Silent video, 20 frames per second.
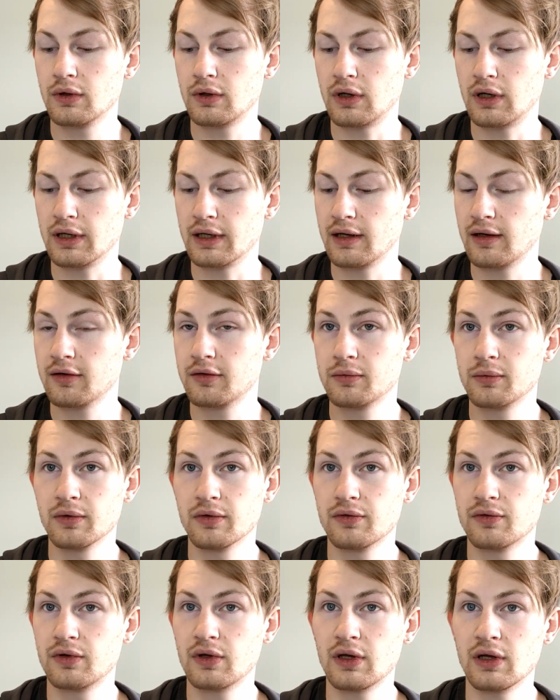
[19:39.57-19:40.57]
I guess we'll
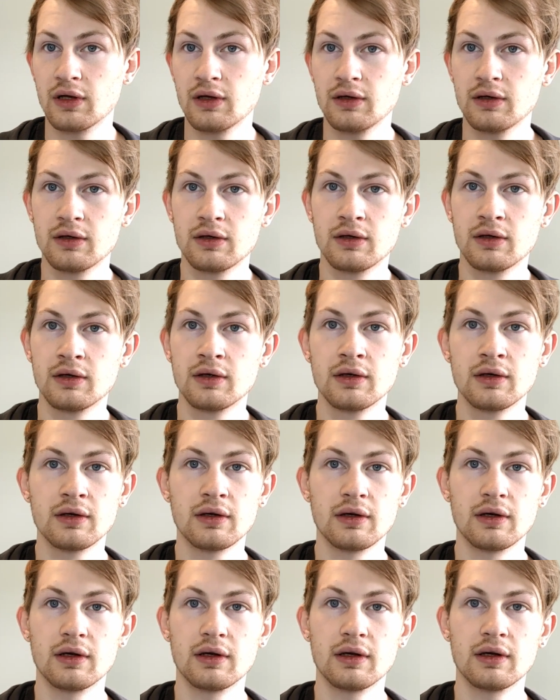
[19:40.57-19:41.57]
see
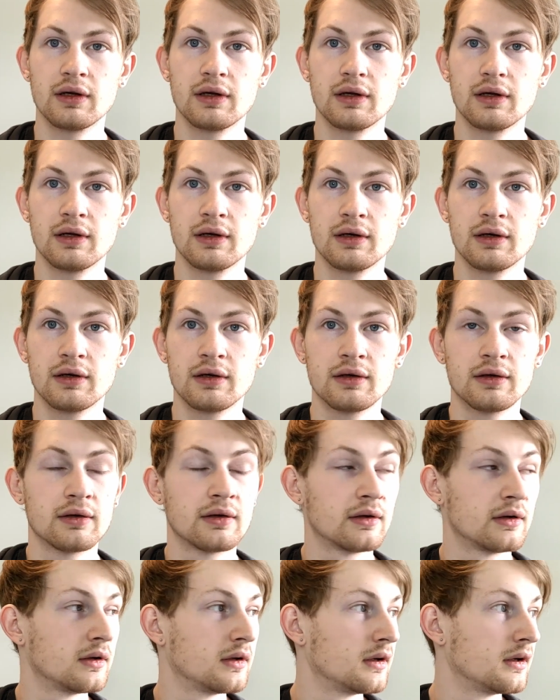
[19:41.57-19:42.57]
in
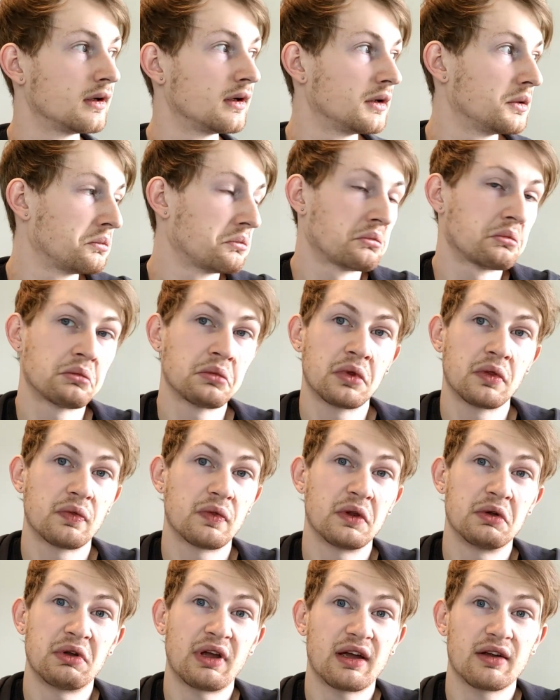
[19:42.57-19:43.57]

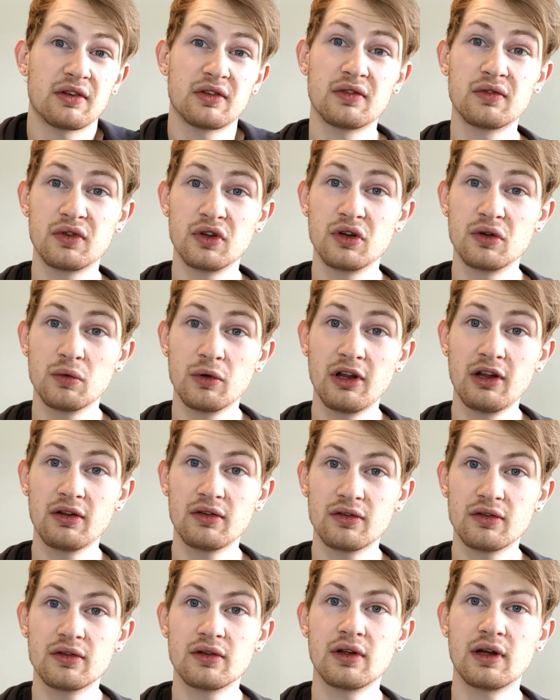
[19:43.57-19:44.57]
the next few
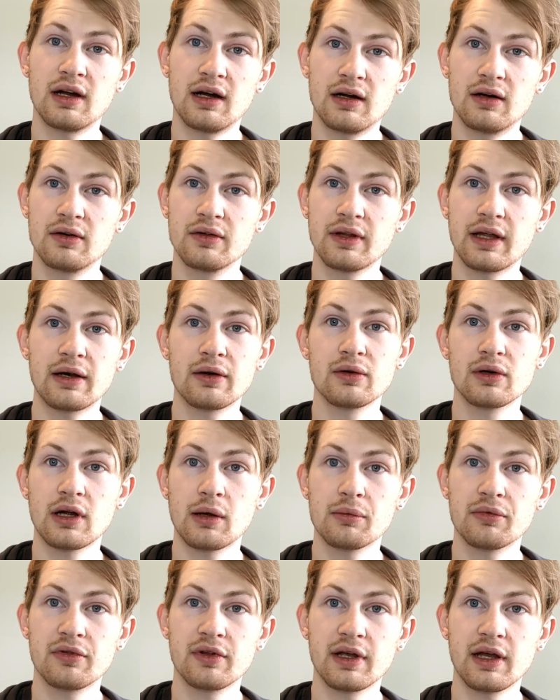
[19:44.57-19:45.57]
weeks how that all
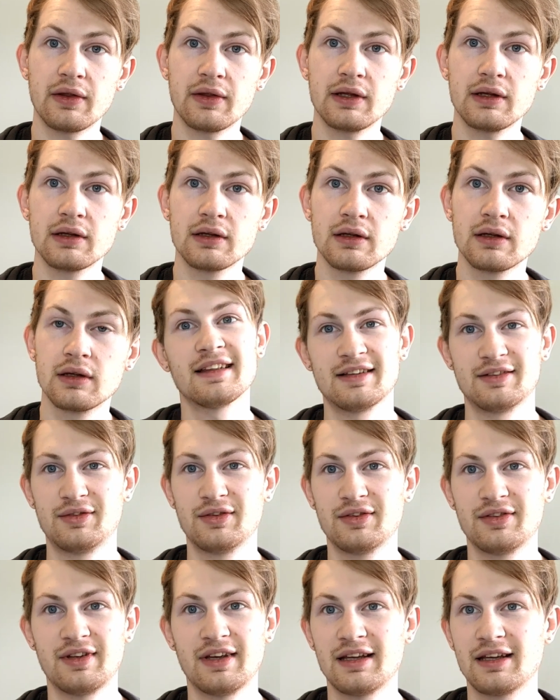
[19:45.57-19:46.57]
comes together. Thanks
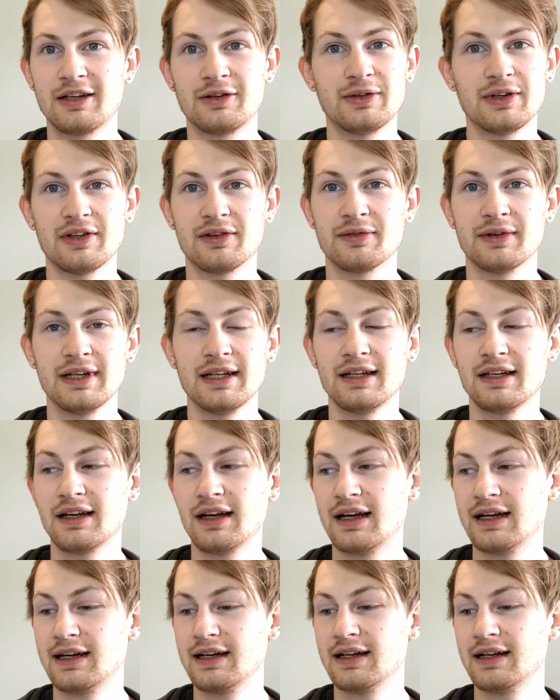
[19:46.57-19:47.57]
for sticking with me,
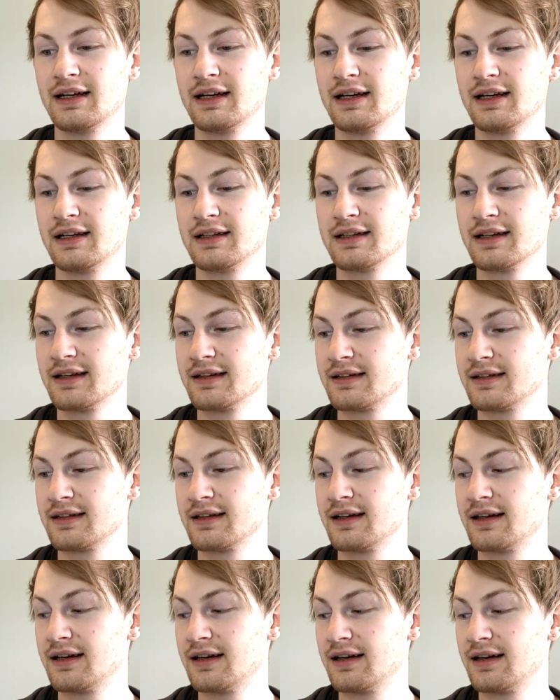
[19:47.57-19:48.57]
and
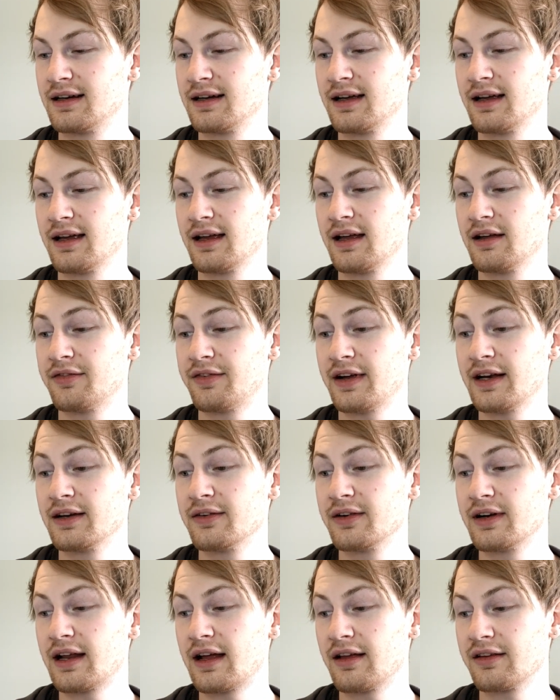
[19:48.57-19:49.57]
if
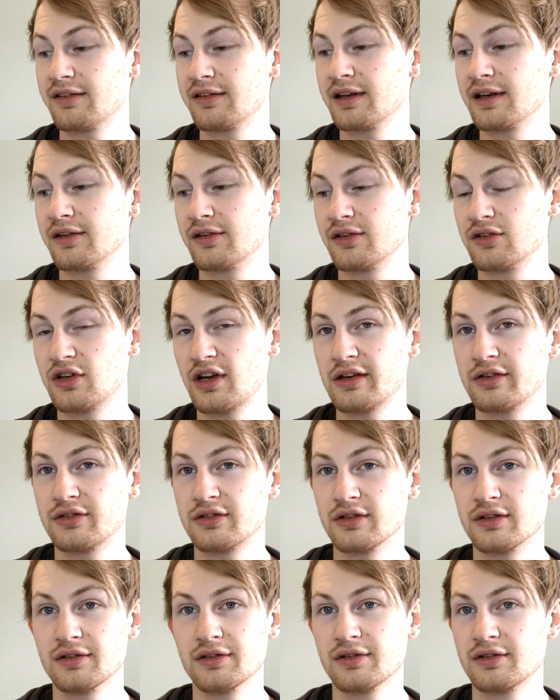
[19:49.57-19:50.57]
anyone has any
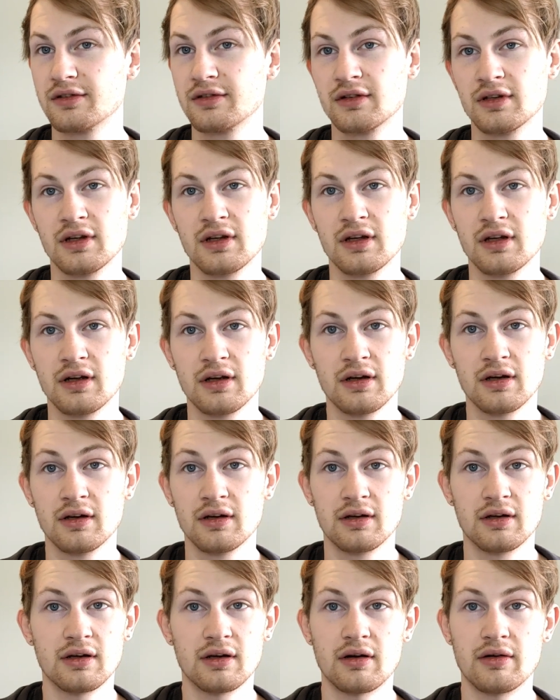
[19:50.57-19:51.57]
suggestions,
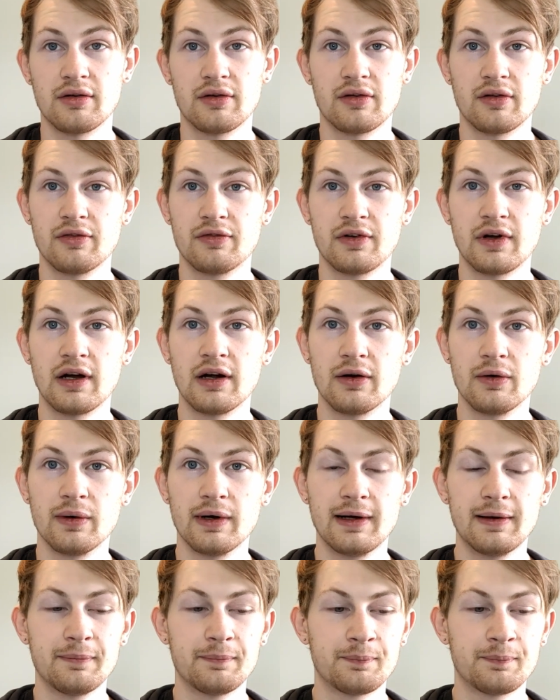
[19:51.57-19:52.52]
obviously fire away.